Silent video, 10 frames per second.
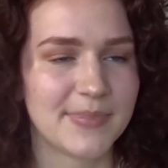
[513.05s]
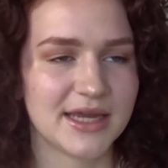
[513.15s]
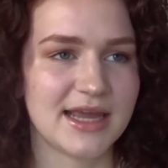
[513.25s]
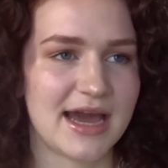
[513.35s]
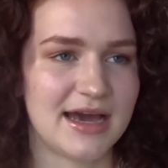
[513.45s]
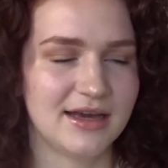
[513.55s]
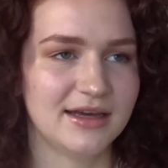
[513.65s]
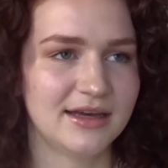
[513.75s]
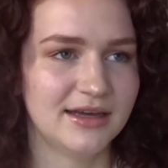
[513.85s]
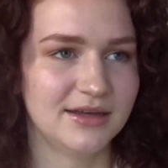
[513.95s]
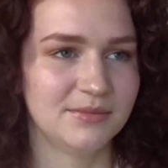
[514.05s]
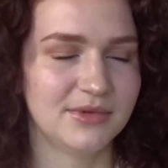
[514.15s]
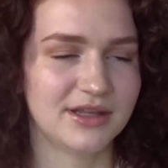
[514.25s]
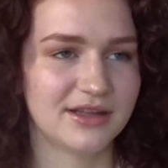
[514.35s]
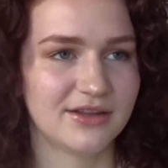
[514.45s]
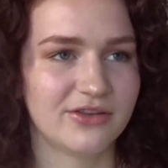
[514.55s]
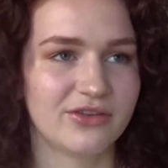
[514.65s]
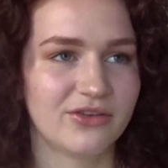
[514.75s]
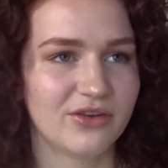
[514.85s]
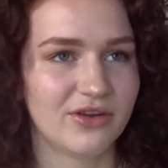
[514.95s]
But yeah,
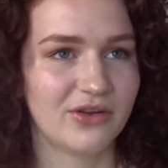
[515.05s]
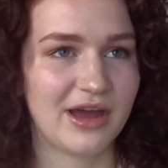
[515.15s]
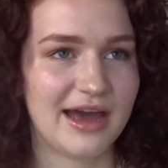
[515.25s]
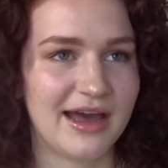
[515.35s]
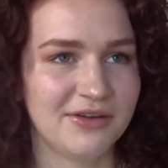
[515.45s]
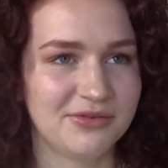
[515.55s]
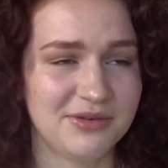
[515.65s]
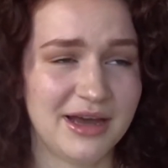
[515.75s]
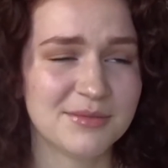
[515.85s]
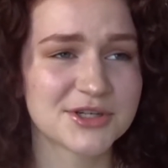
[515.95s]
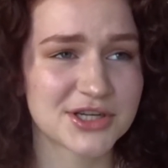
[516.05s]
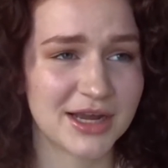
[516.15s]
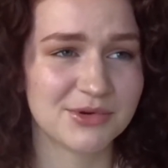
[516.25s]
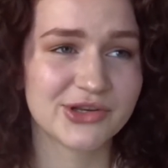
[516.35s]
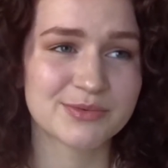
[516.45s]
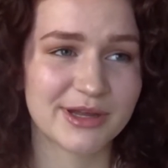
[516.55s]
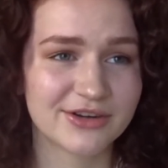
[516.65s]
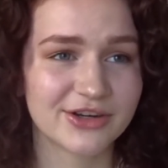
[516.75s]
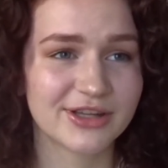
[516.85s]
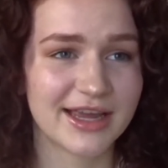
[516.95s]
um, how much time do you
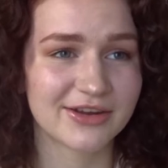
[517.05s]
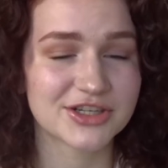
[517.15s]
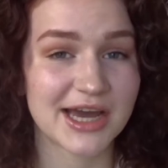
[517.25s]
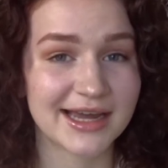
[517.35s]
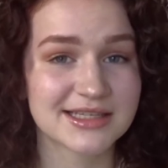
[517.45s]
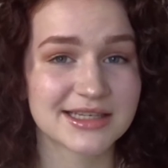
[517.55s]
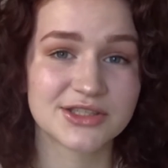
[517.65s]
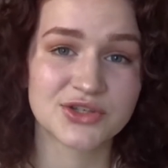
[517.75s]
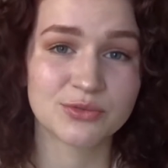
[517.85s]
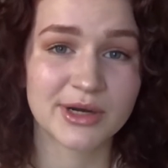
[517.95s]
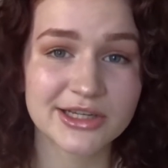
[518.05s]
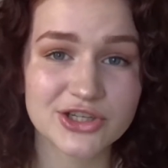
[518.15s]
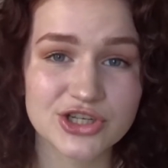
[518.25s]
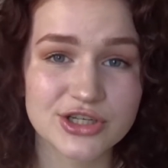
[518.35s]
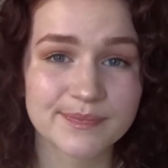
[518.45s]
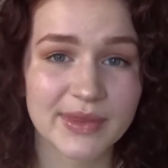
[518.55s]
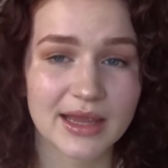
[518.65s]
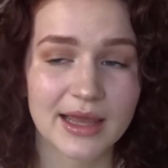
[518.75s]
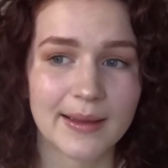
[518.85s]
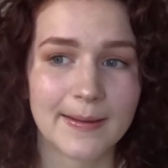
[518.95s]
spend on your language? I'd say too much,
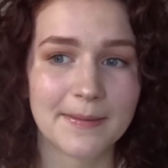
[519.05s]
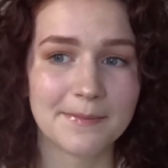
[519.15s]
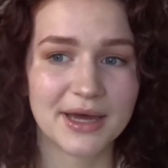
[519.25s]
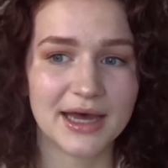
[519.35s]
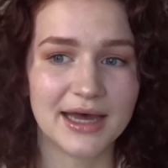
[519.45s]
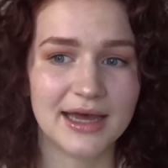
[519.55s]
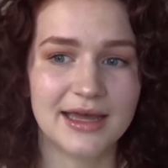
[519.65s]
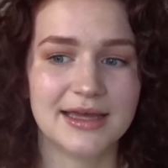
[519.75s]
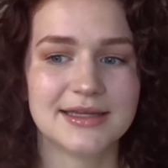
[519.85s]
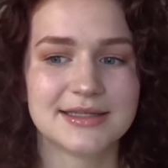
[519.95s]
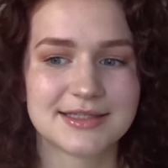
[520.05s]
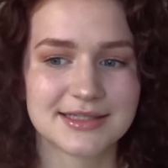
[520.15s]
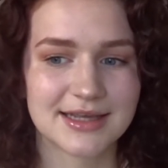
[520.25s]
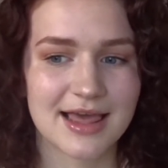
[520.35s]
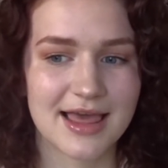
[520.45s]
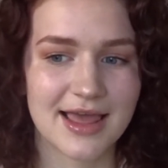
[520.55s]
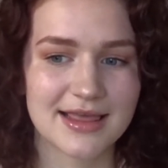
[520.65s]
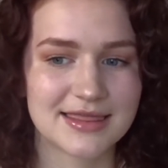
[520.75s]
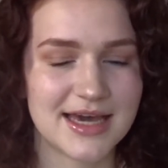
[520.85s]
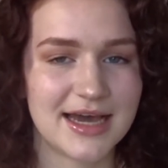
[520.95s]
but
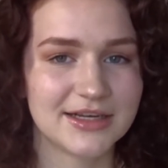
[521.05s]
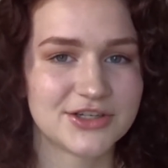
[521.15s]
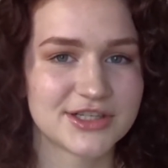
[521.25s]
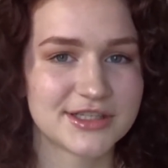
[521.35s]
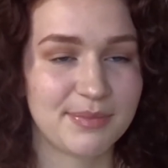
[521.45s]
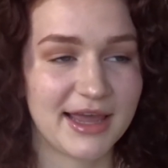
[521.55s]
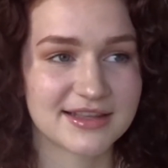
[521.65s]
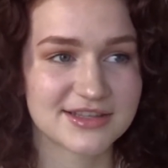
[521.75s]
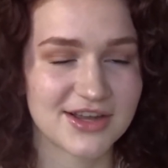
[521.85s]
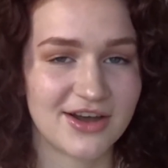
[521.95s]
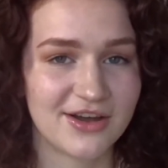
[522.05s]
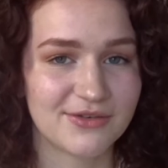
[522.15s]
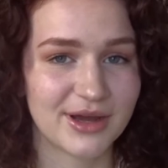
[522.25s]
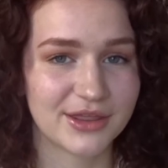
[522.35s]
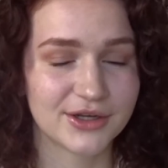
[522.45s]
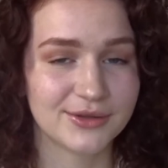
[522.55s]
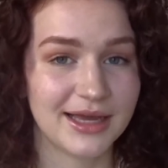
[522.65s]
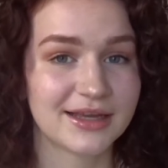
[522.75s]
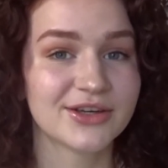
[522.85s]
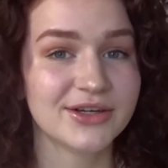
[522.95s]
that just depends on whether you
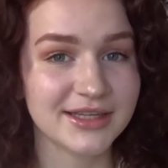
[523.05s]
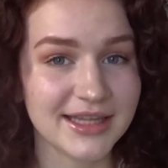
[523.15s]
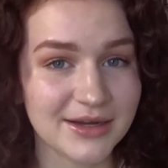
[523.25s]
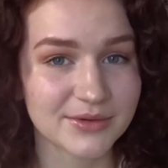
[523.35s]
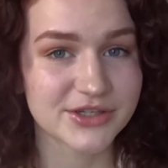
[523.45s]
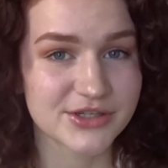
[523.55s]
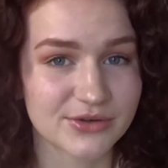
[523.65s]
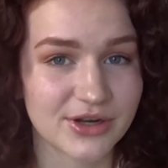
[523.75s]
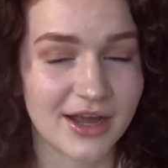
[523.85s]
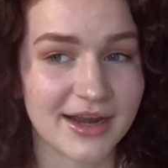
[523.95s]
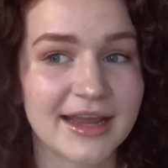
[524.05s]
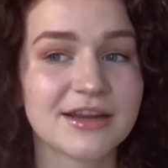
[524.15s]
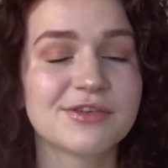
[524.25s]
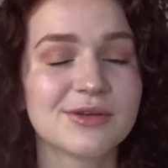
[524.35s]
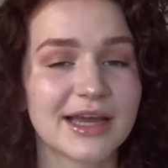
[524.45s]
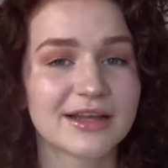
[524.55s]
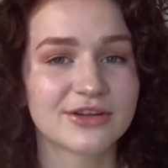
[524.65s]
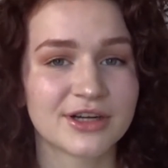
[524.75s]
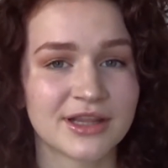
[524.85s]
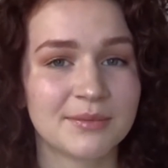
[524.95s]
like learning languages or not and if you like
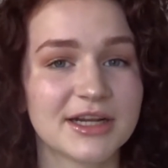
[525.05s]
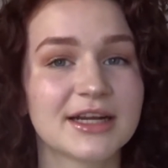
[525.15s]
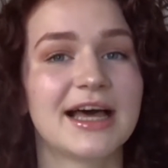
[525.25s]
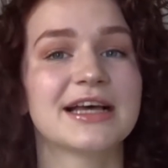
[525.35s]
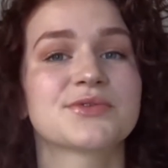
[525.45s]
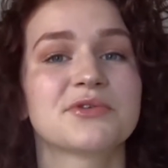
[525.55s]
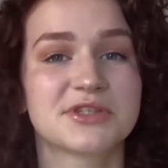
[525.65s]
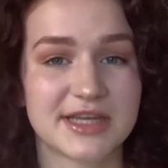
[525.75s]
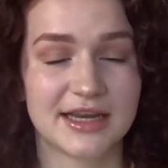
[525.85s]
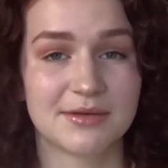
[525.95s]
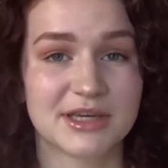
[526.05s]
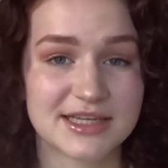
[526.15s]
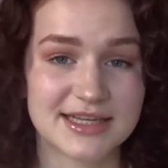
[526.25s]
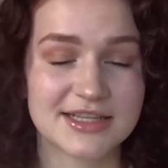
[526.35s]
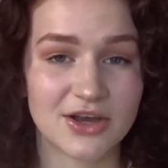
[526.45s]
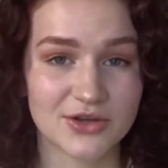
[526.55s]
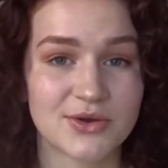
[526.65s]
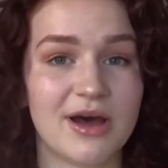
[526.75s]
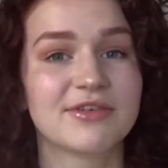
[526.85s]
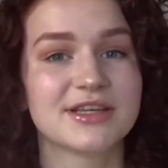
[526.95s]
learning them in a classroom setting because that's
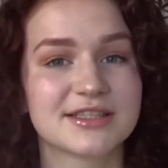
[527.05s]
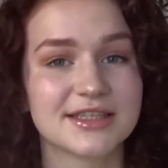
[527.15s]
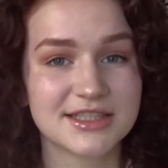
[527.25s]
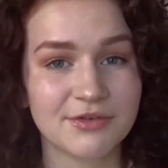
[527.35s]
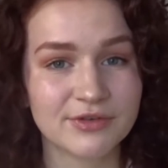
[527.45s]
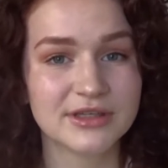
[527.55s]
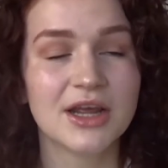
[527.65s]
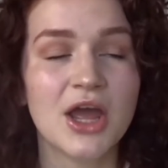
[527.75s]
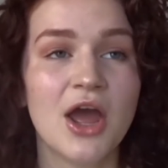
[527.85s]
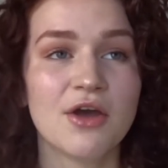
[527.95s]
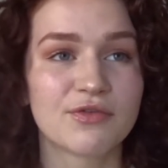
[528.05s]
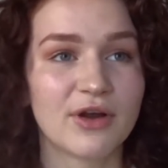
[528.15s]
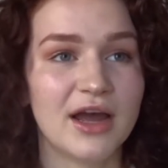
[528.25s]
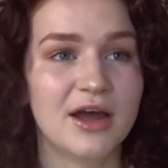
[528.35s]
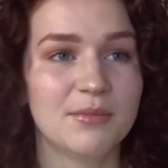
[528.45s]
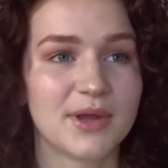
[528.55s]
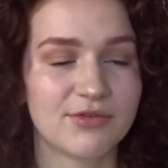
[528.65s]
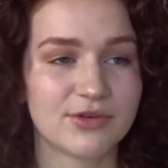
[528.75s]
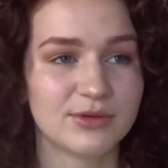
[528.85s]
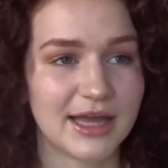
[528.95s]
also obviously different from
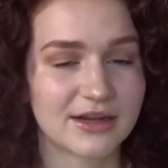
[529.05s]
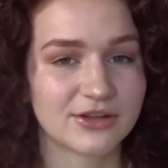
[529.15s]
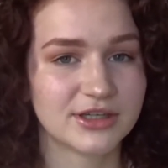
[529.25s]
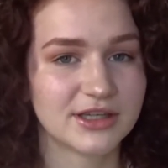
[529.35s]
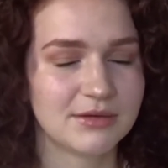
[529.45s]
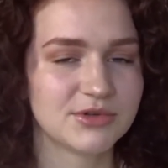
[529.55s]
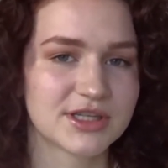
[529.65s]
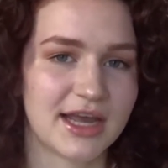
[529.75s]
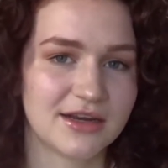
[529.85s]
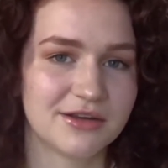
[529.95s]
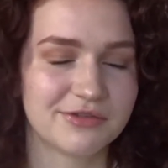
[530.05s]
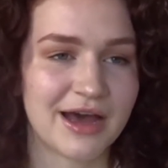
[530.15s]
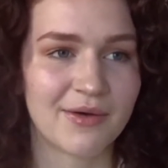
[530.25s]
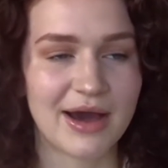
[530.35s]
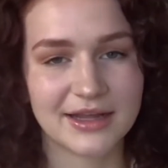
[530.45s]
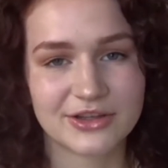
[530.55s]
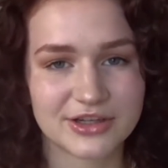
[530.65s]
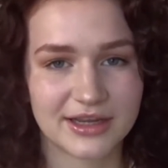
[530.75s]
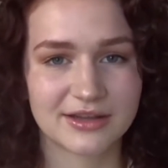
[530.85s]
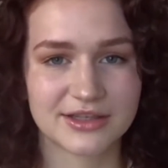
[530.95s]
if you like learning them just kind of how I
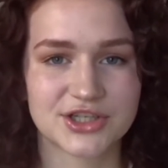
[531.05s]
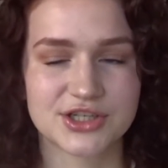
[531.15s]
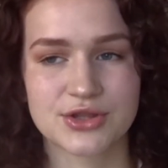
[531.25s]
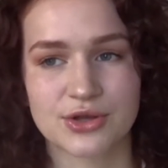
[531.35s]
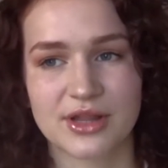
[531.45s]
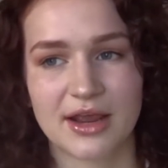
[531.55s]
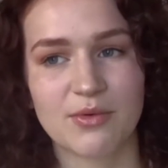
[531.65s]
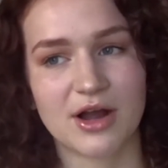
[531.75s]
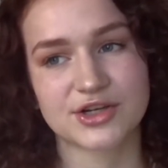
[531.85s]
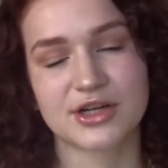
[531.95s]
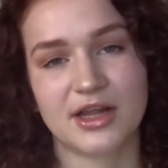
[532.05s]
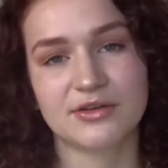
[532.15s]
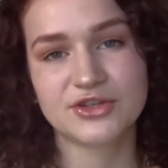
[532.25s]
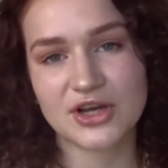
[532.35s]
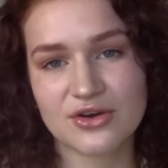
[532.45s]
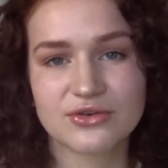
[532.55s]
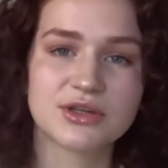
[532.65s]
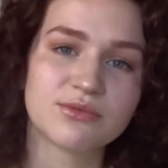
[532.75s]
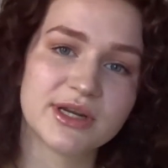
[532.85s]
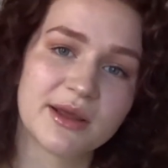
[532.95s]
learned English is through like watching a lot of
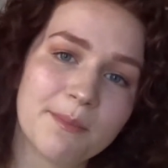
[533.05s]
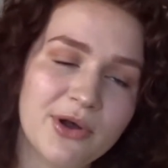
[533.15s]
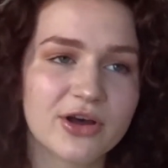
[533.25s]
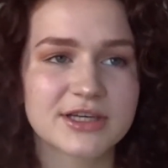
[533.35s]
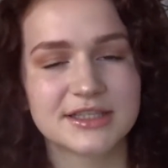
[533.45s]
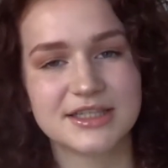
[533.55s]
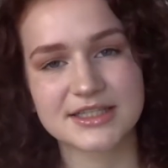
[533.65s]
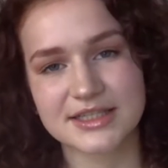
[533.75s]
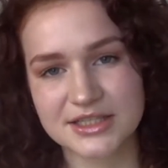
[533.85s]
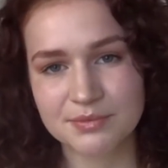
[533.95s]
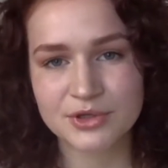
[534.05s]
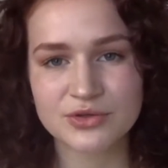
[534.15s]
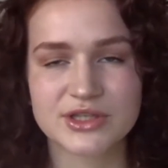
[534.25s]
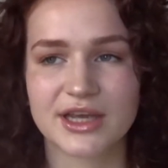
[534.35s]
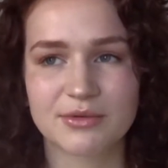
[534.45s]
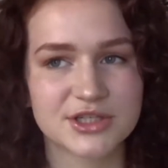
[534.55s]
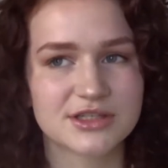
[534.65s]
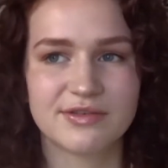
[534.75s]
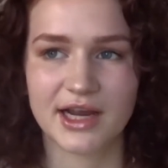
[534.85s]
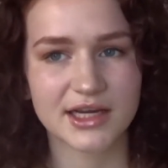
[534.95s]
shows and reading books and listening to music which
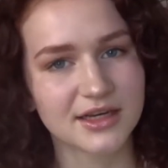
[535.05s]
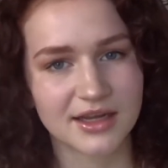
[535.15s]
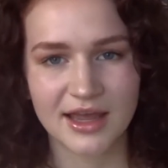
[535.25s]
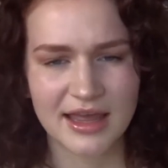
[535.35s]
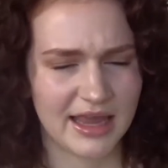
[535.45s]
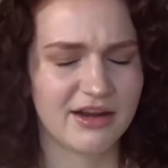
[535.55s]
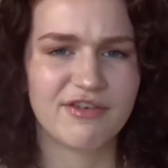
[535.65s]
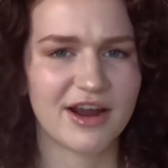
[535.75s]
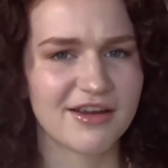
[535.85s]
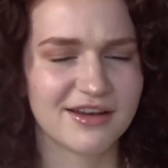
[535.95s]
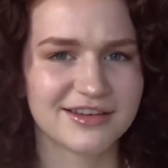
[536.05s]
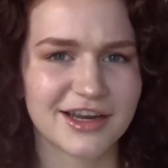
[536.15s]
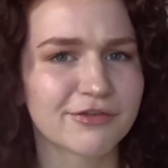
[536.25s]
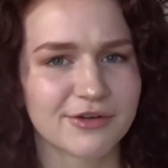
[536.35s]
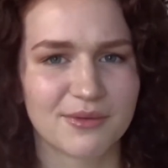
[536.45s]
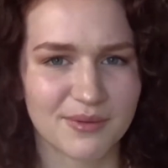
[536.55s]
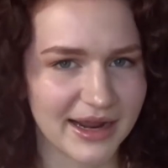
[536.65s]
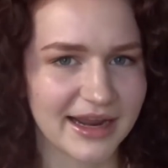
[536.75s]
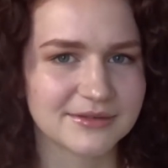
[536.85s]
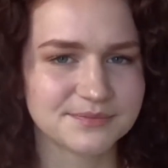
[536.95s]
is very in a very different
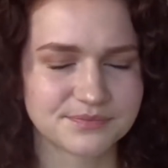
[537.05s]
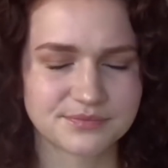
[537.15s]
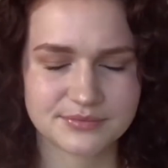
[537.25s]
way.